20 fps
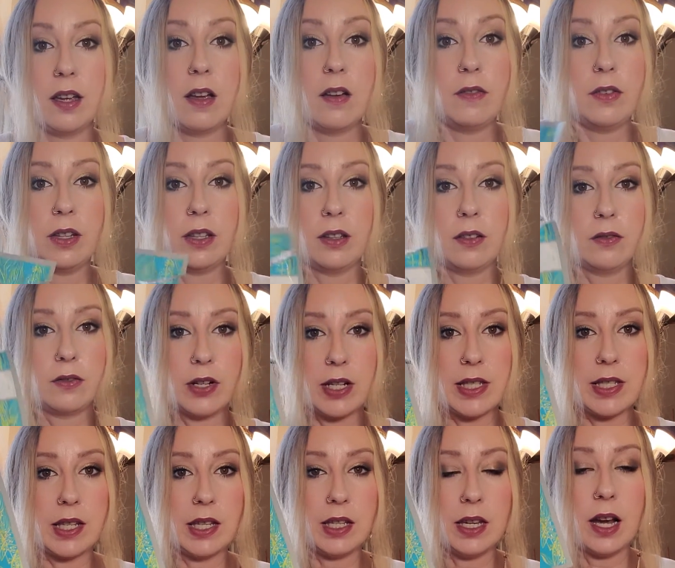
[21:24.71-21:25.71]
feeling
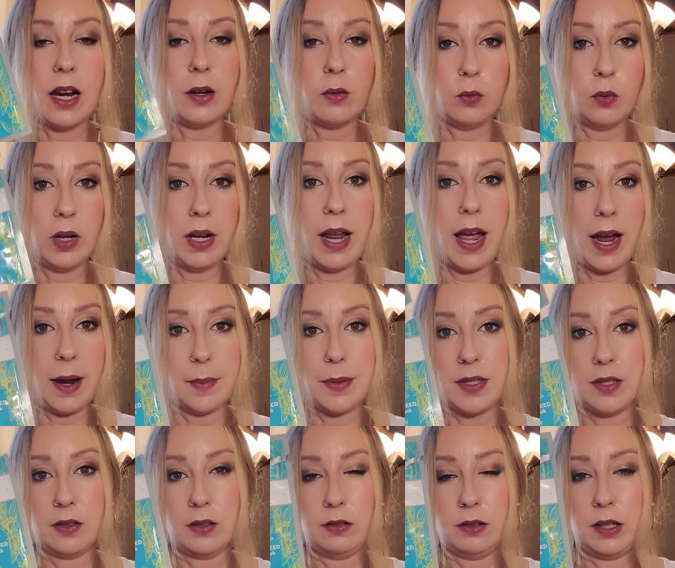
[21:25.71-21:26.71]
frisky, I would
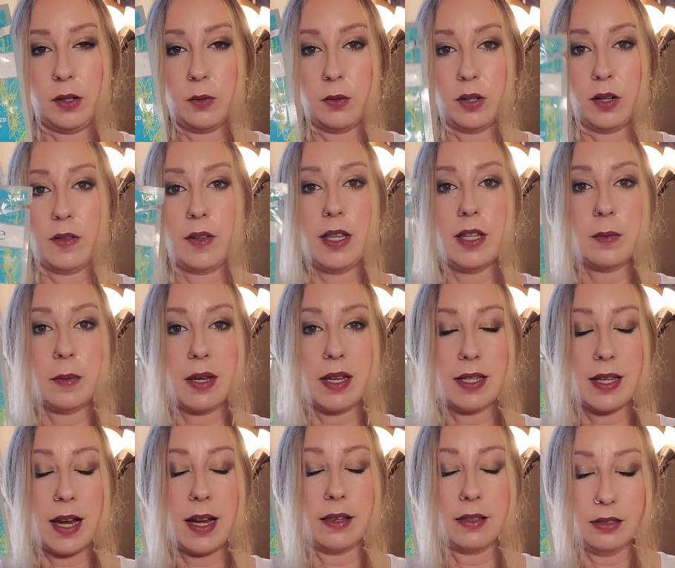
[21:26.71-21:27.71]
absolutely order these because
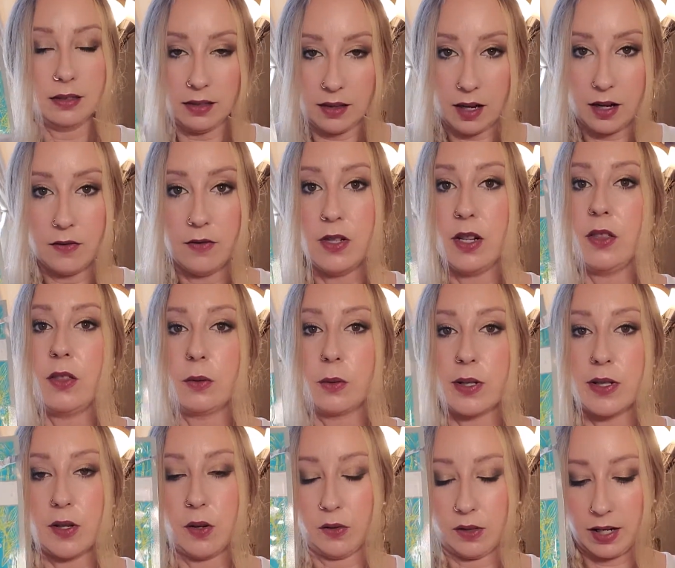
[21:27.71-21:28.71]
I loved the
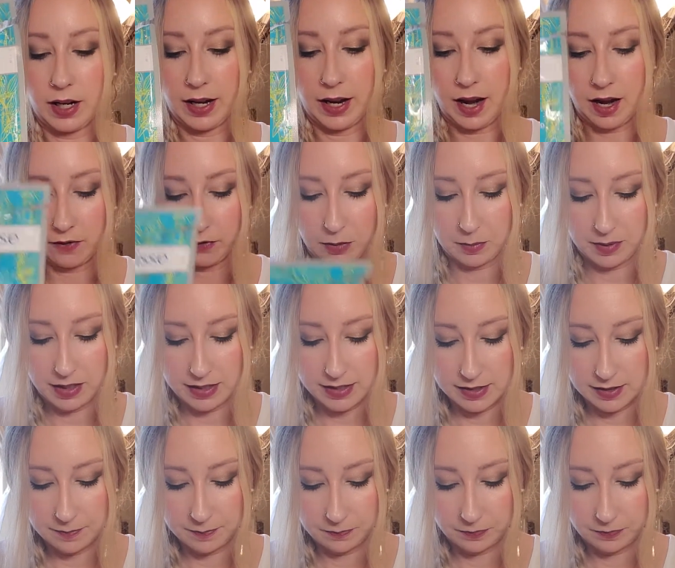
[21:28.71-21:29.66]
result that I got from this.